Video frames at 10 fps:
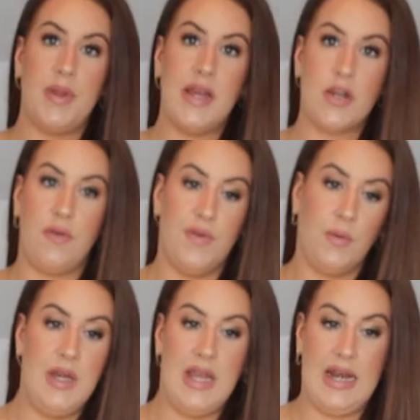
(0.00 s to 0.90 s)
but they don't
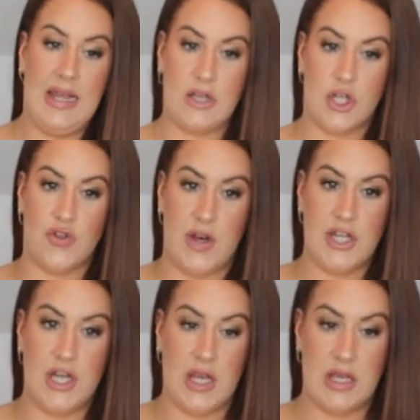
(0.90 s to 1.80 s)
feel nearly as
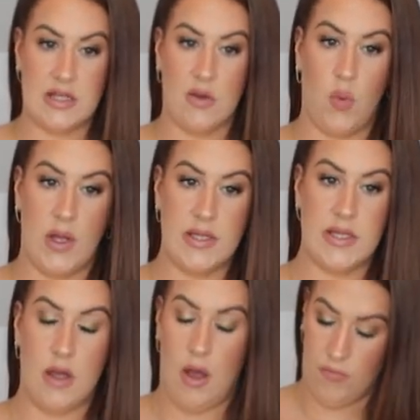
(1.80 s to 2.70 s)
stretchy as the
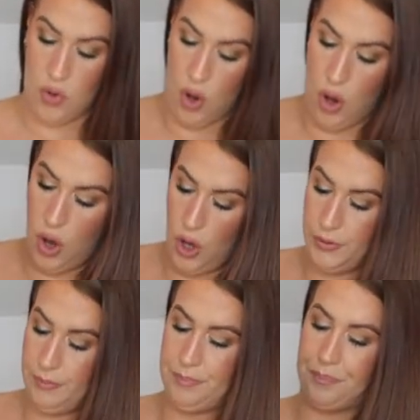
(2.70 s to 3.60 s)
ones that I've got
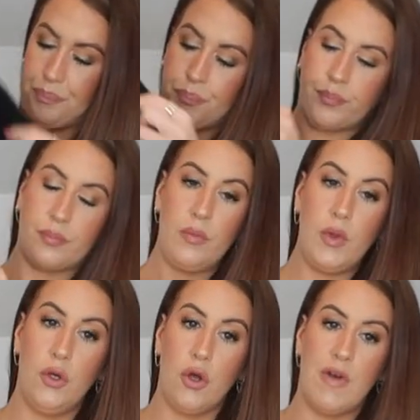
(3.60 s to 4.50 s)
on.
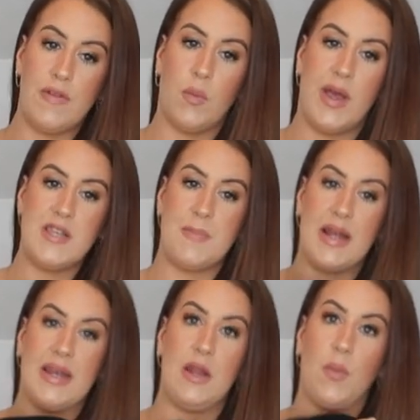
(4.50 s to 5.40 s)
Not around the
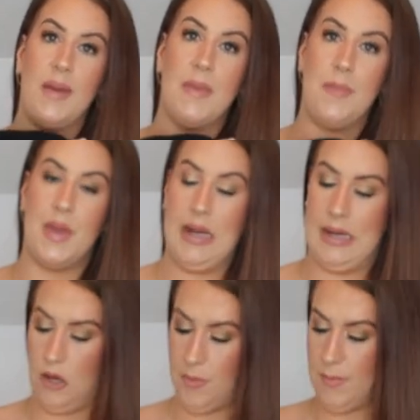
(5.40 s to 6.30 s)
waistband anyway, maybe
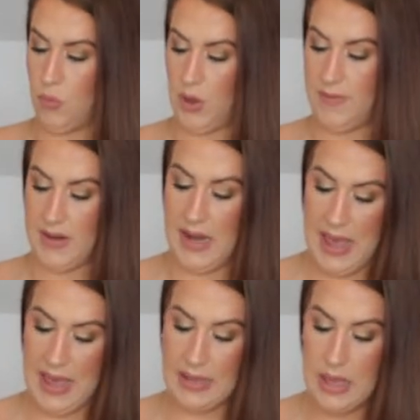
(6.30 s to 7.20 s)
a little bit more in the
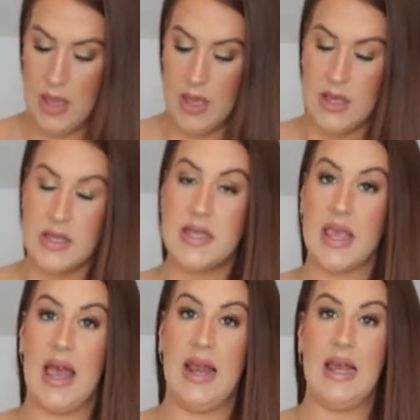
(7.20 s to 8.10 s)
leg. So
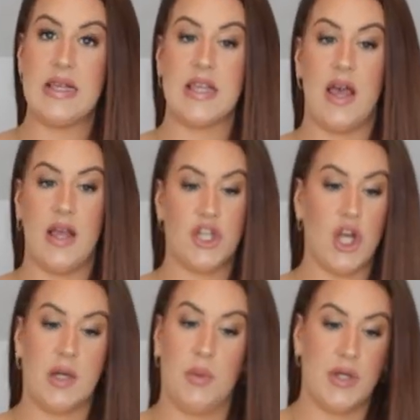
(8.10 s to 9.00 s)
yeah, let's
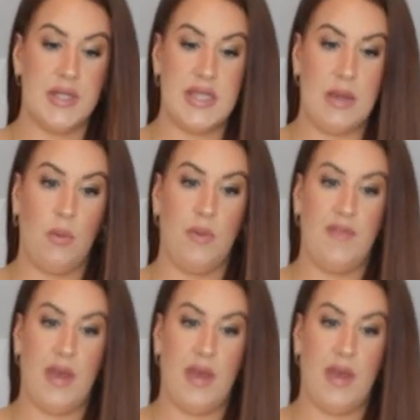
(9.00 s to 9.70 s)
chuck them on and see what we